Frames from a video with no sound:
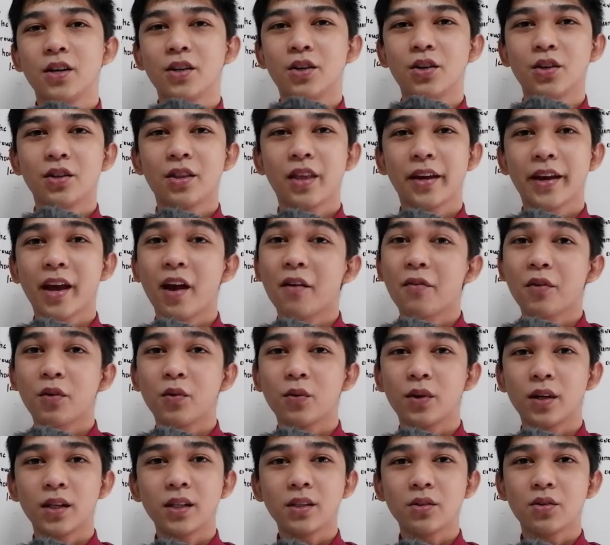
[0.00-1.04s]
Good day,
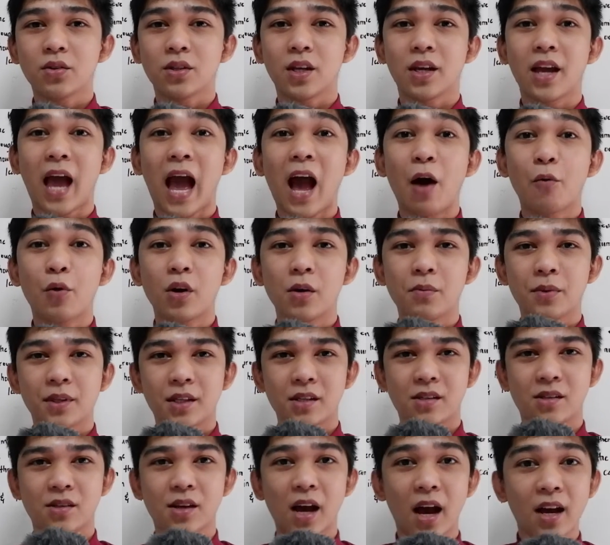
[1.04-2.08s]
everyone. Today I will be
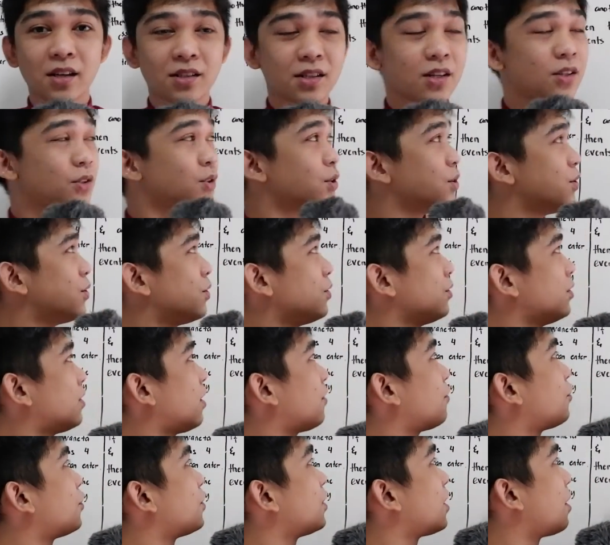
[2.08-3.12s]
discussing to you
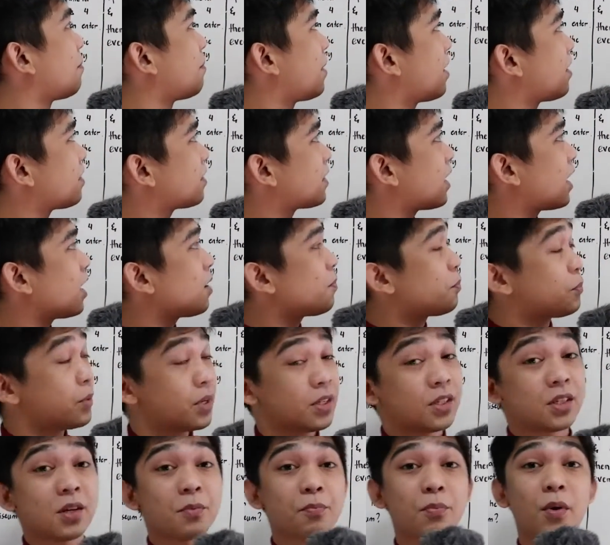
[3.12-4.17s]
the fundamental
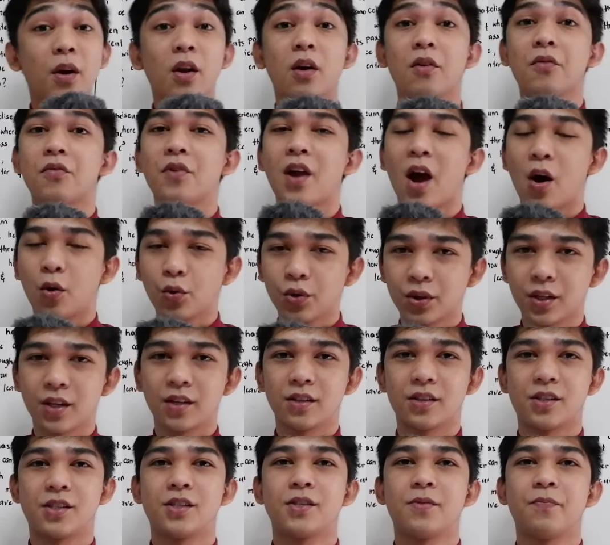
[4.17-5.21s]
principle of
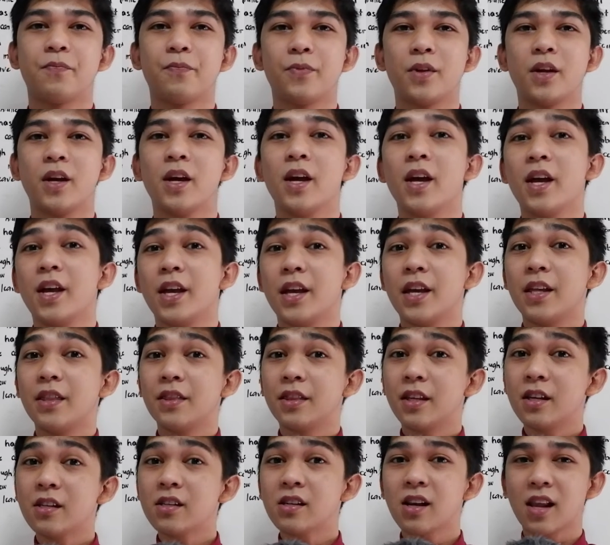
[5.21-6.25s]
countings.
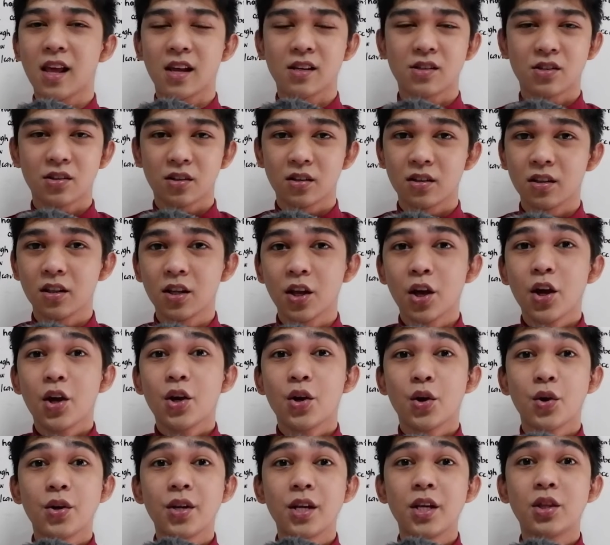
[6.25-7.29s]
In this lesson,
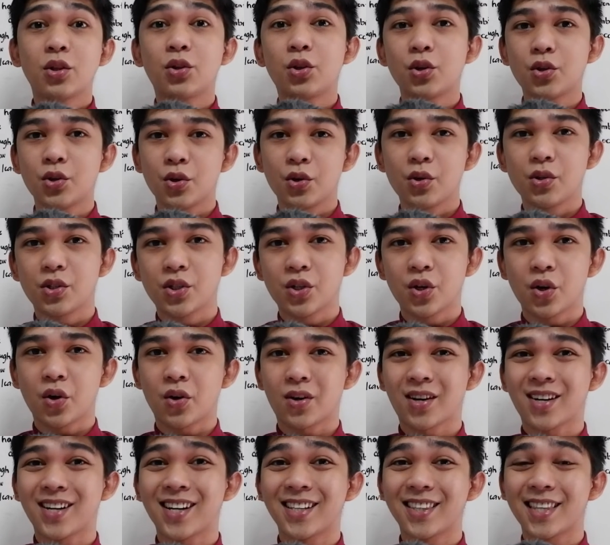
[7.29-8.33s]
you need to use
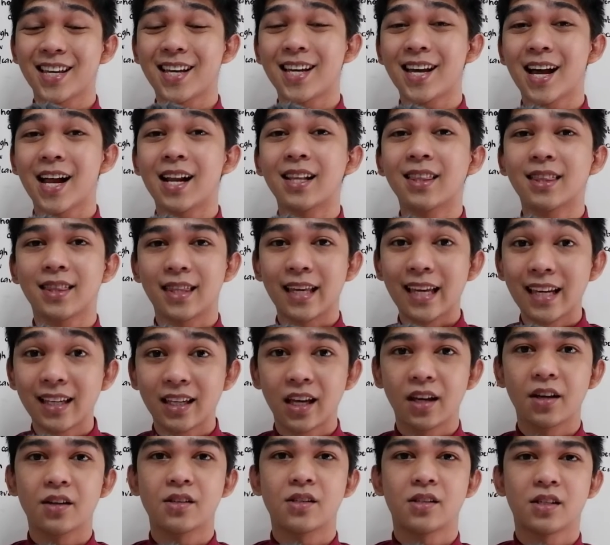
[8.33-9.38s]
your critical
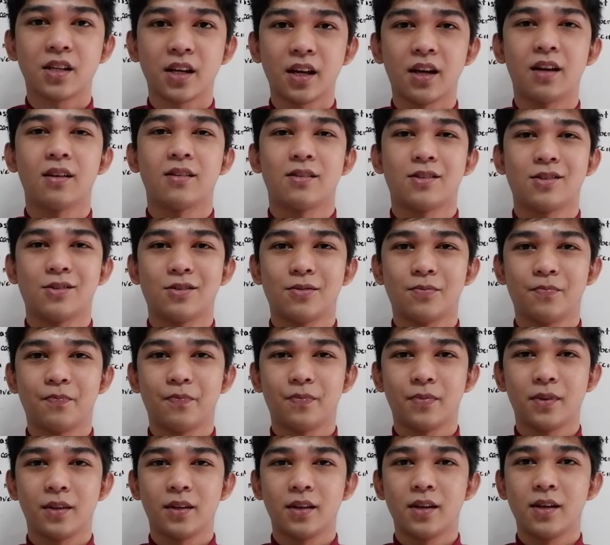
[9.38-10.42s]
thinking skills.
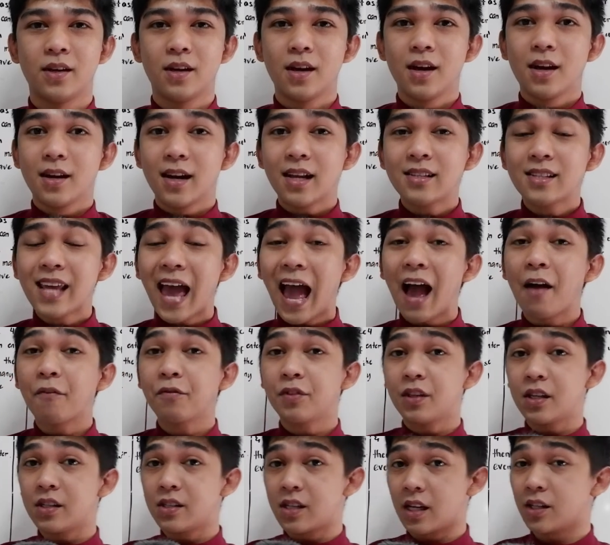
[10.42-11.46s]
Let's
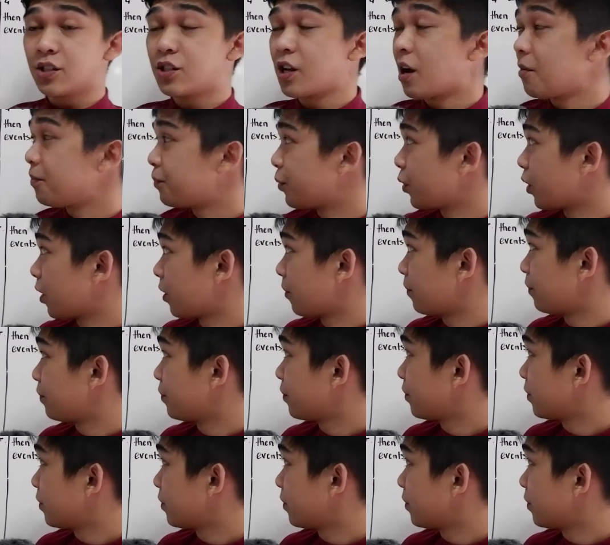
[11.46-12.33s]
have this example.